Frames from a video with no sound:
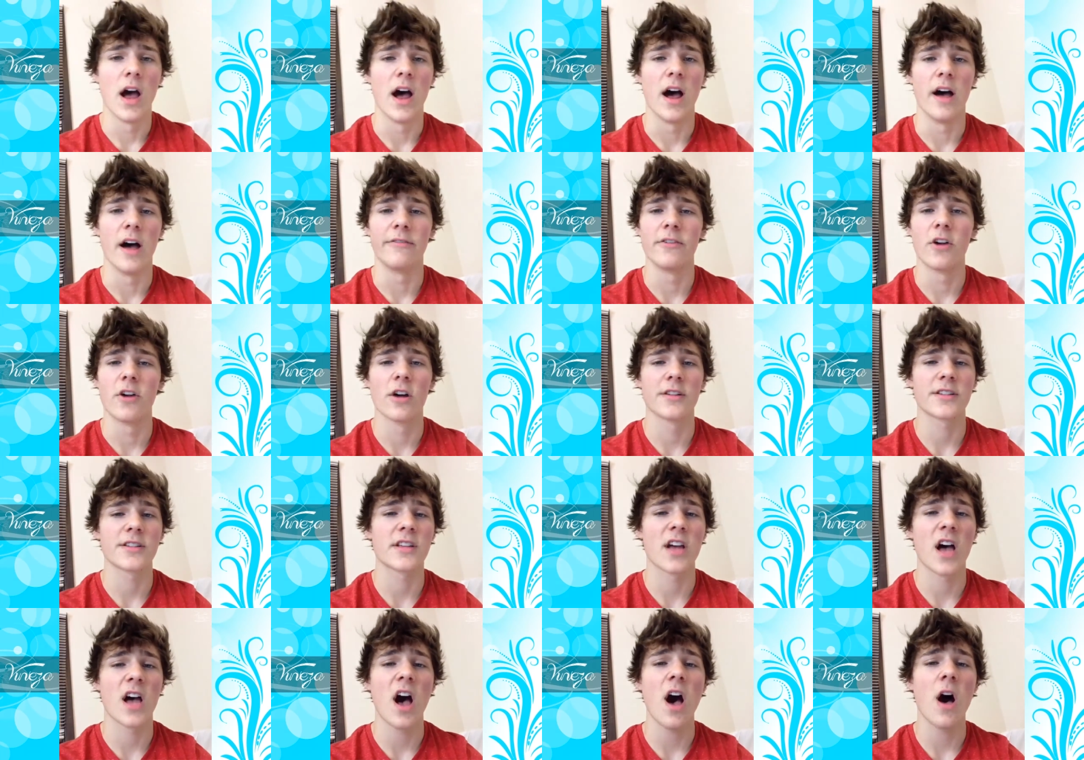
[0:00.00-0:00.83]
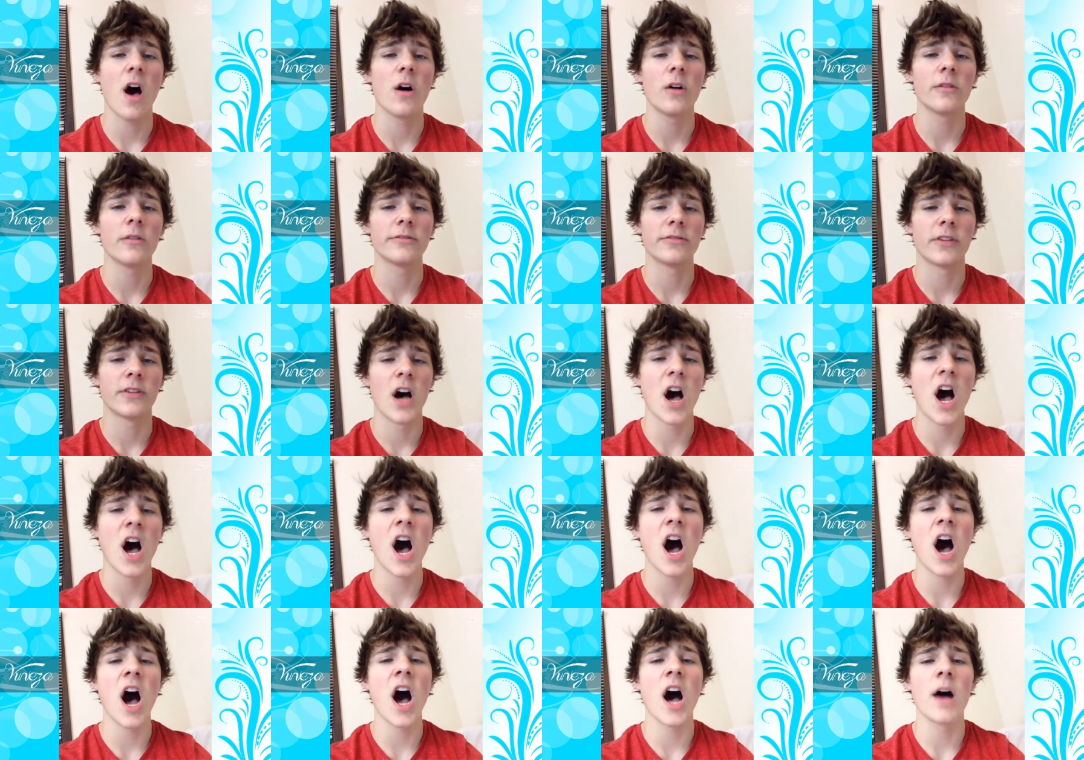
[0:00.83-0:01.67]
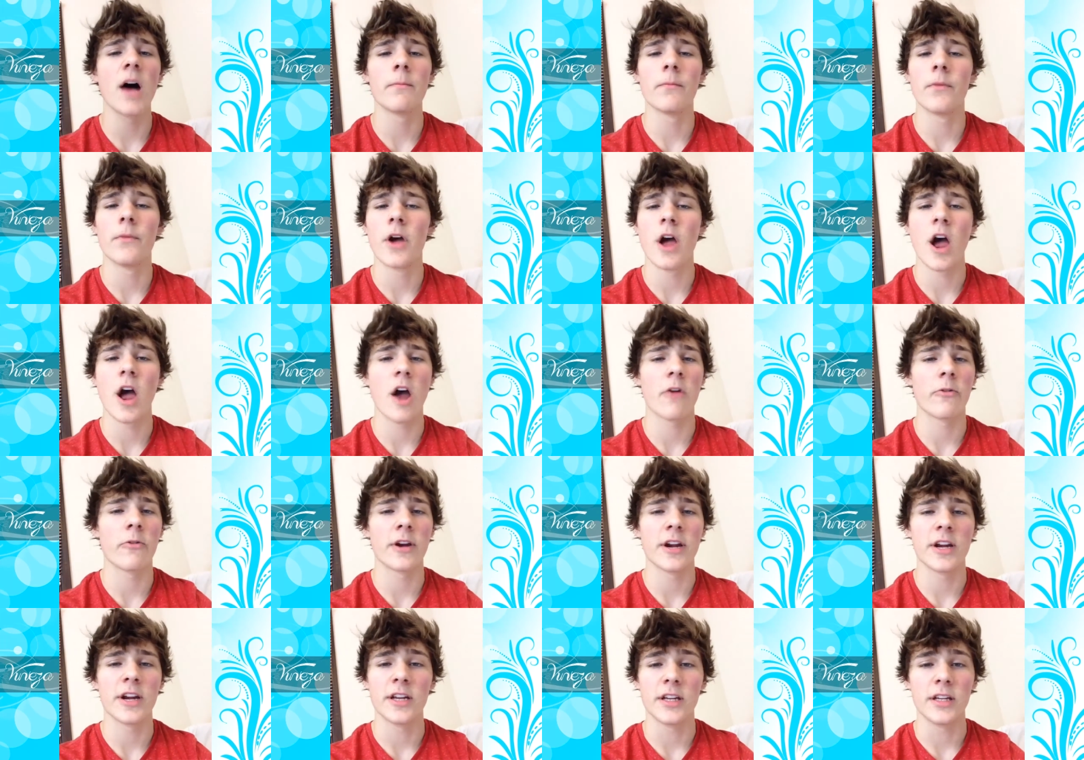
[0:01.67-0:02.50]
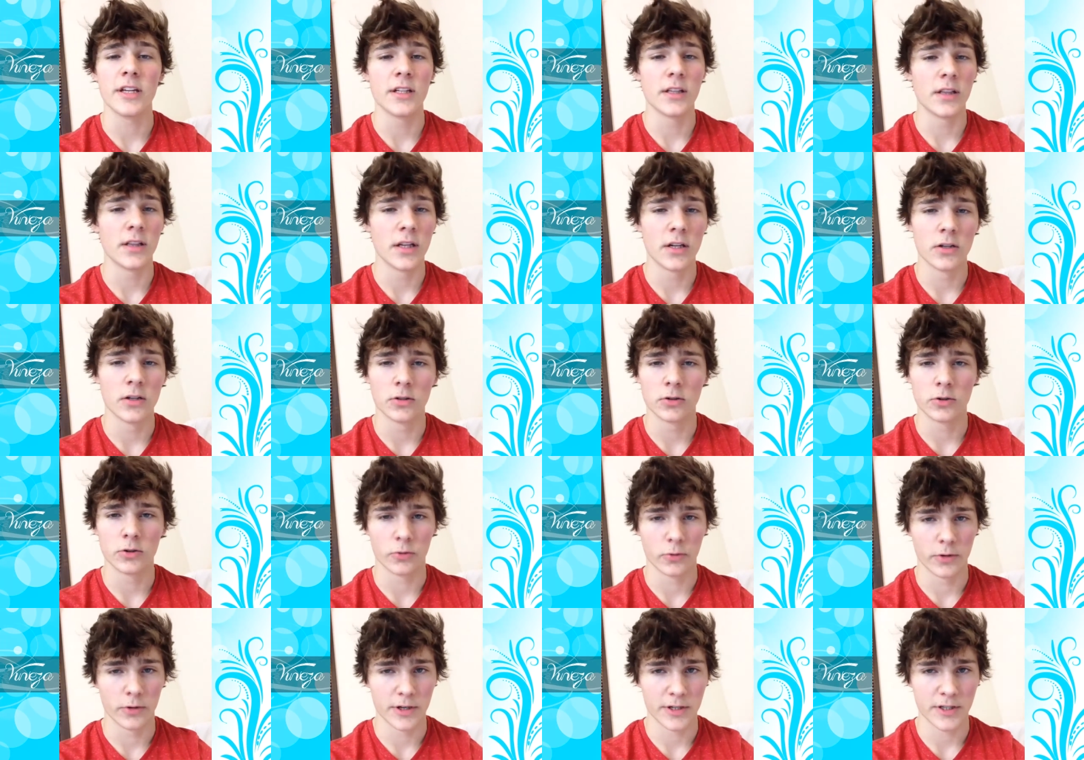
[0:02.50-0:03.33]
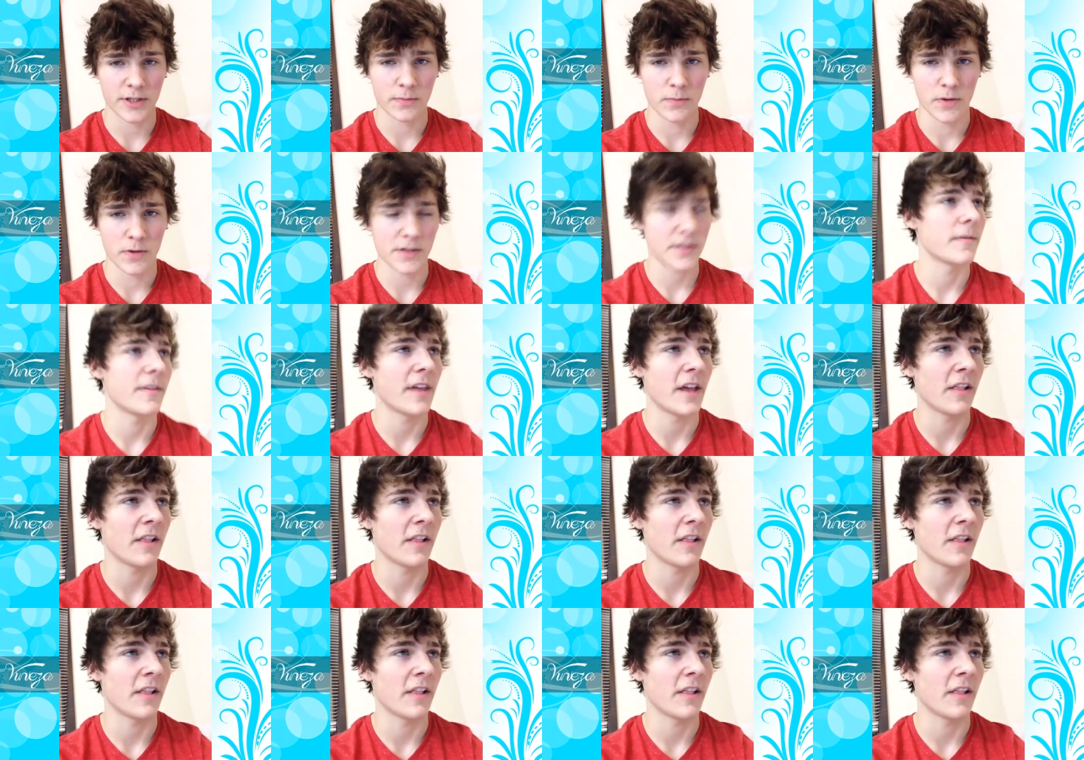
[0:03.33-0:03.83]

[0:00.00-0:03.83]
Have yourself a merry little Christmas.